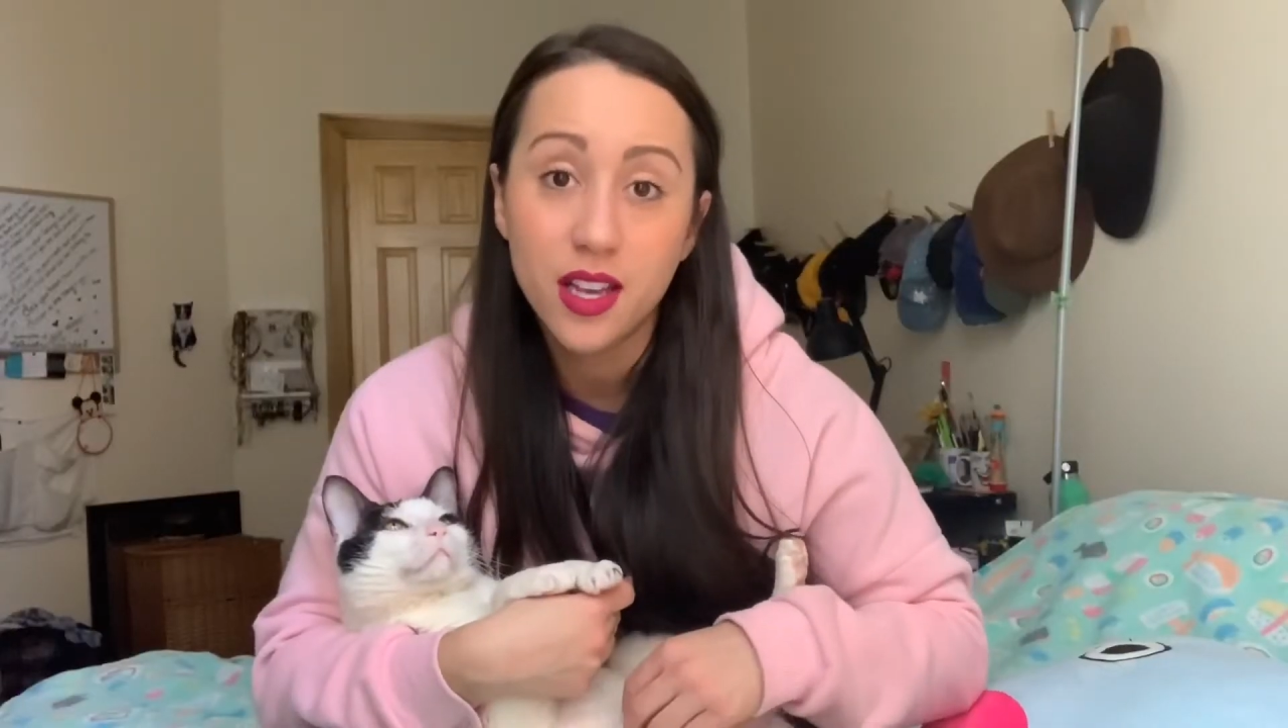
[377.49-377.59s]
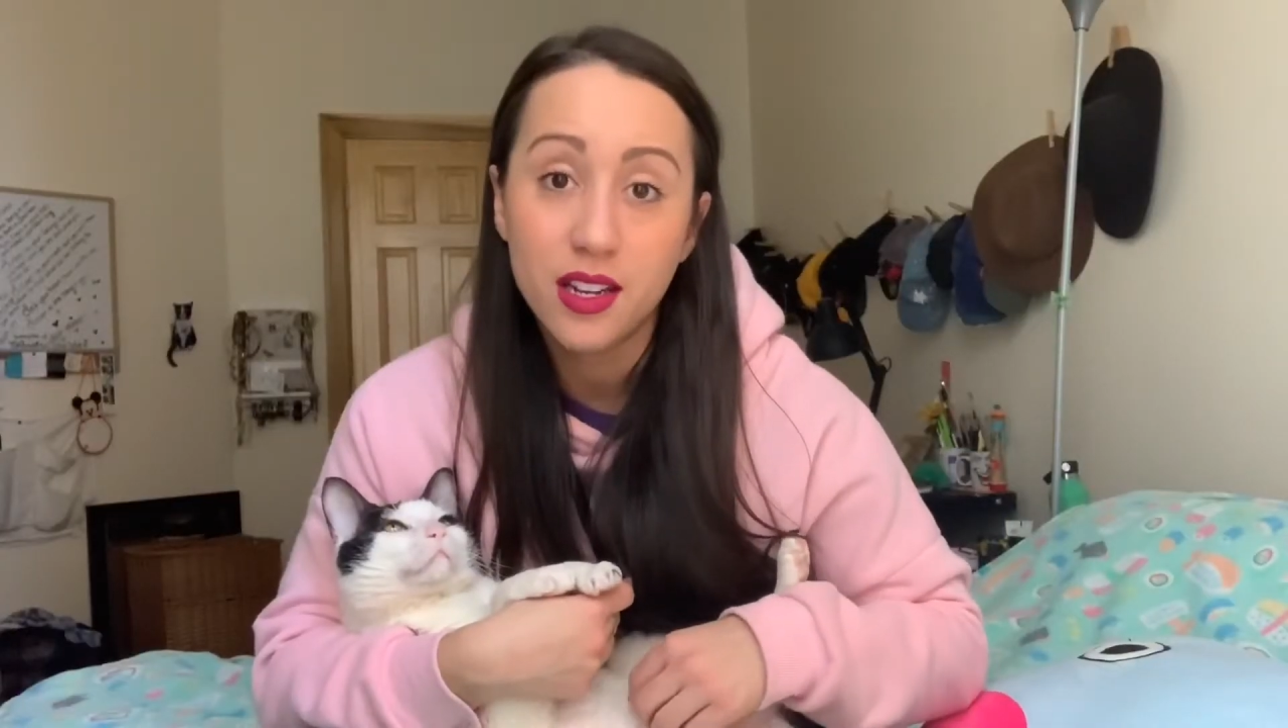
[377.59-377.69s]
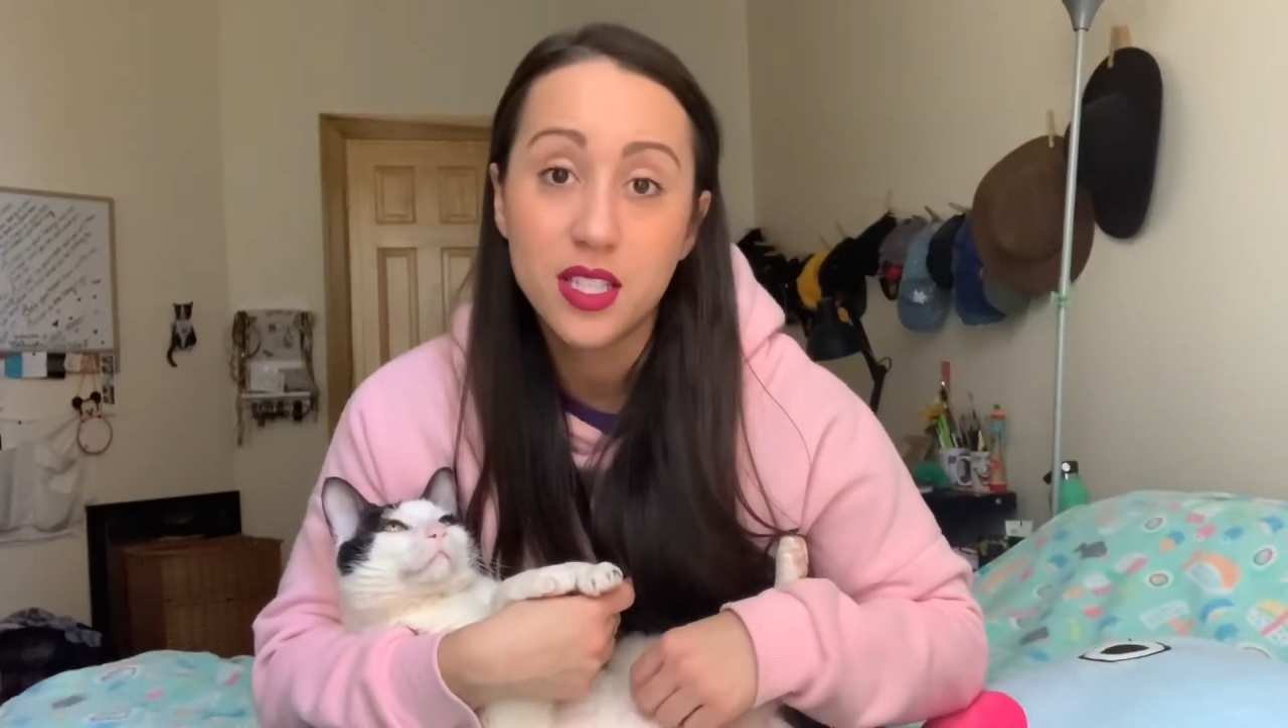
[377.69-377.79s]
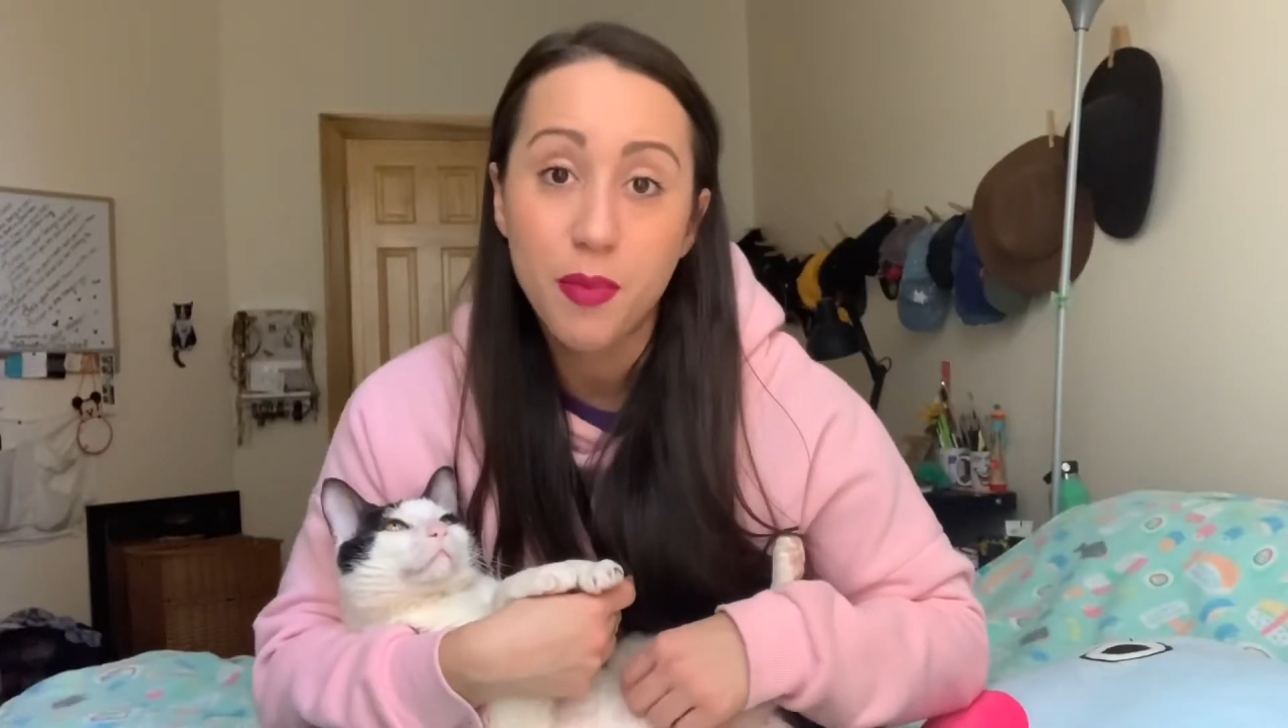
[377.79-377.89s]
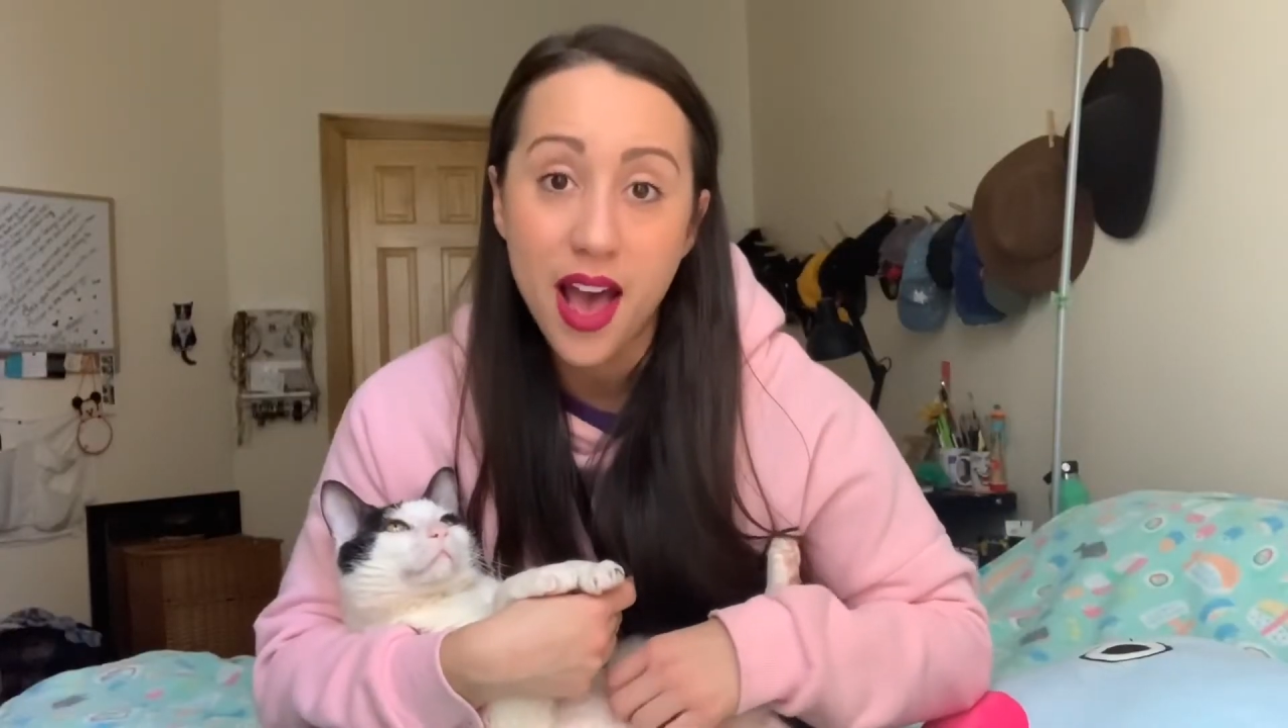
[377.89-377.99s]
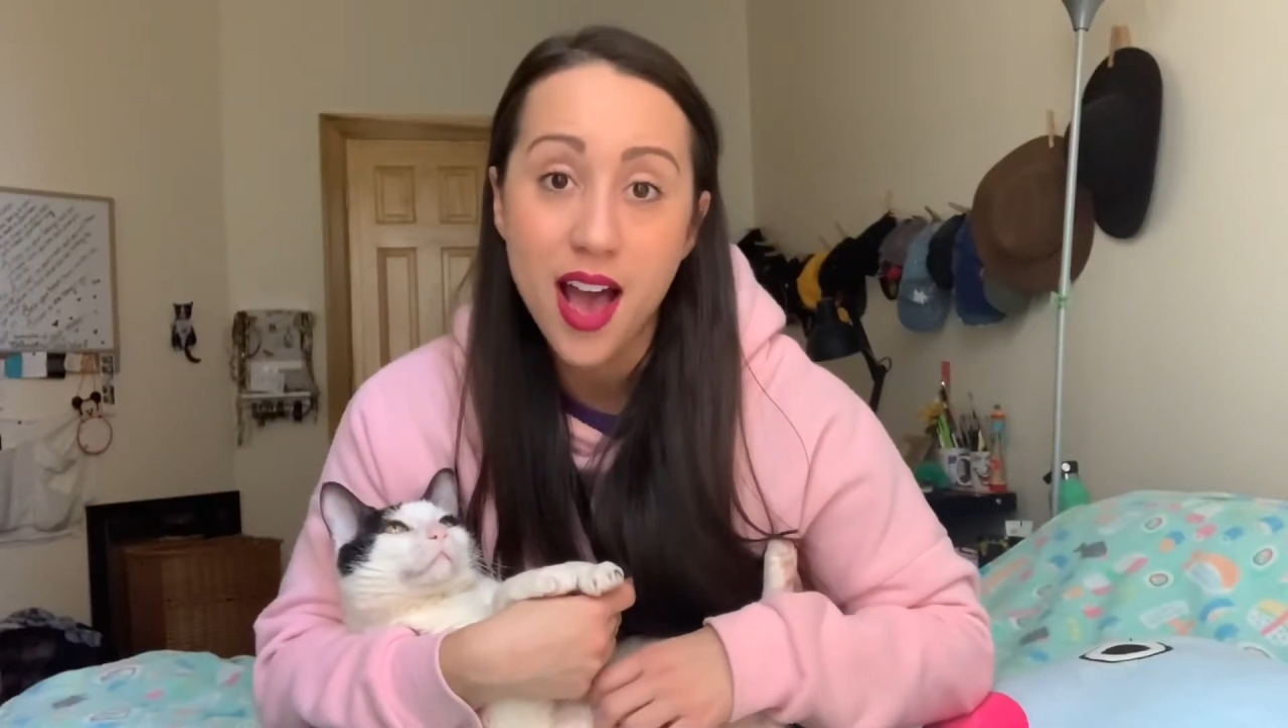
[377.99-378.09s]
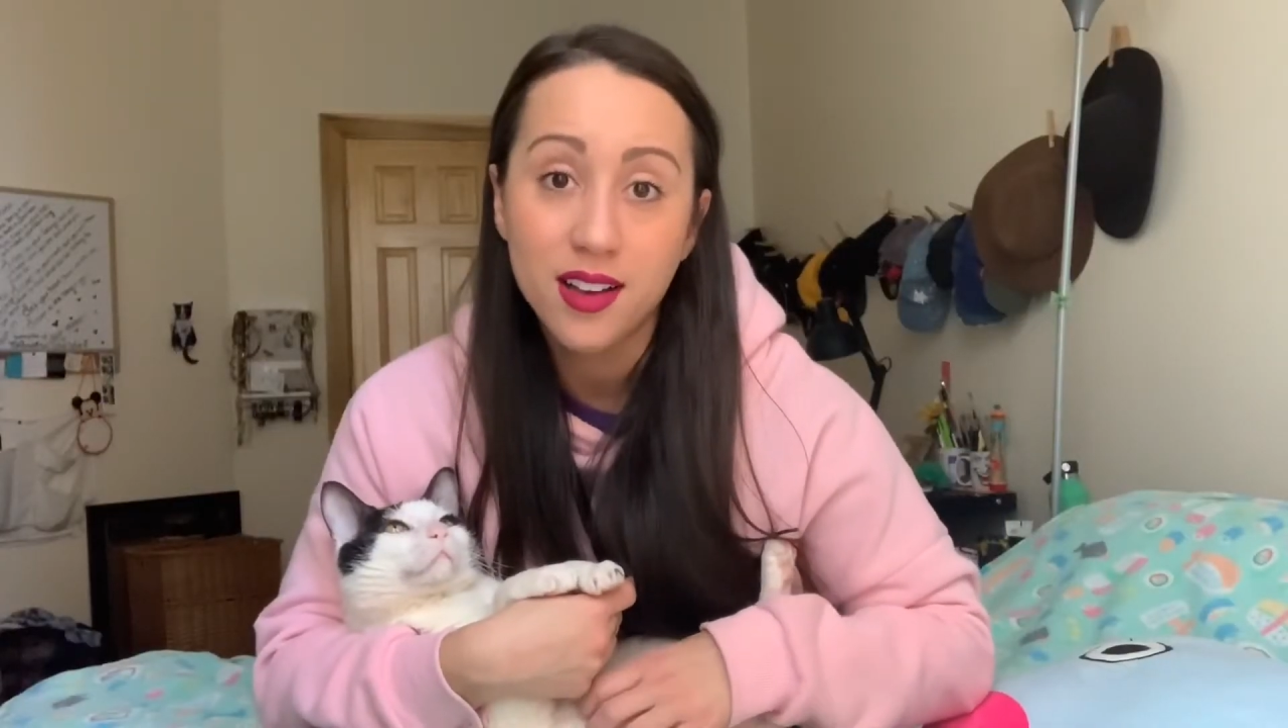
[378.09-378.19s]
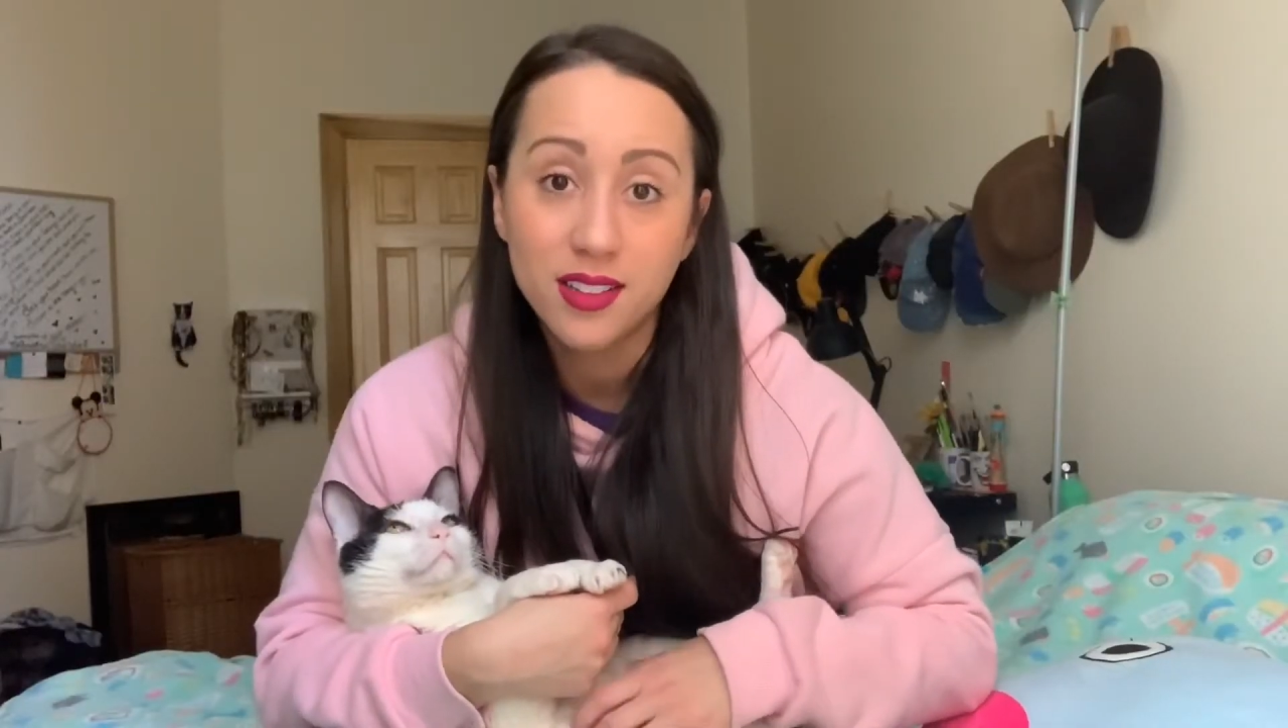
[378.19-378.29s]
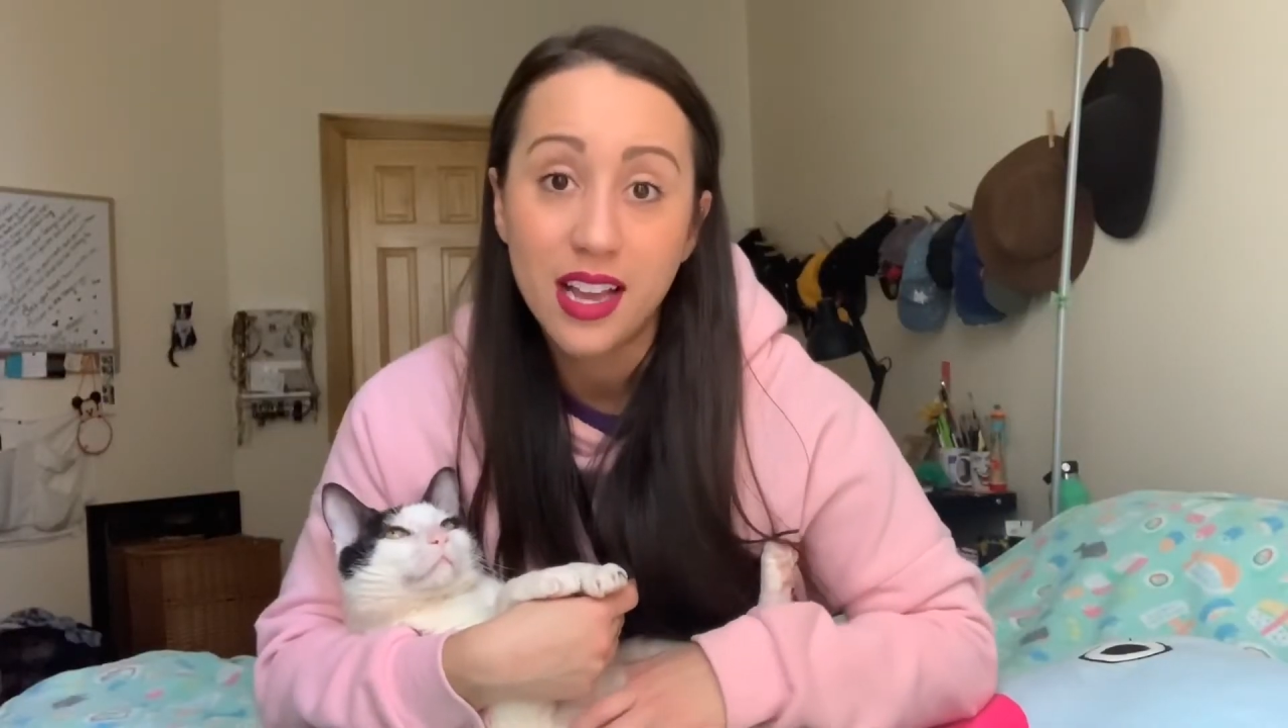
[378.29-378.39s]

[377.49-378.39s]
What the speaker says: us back,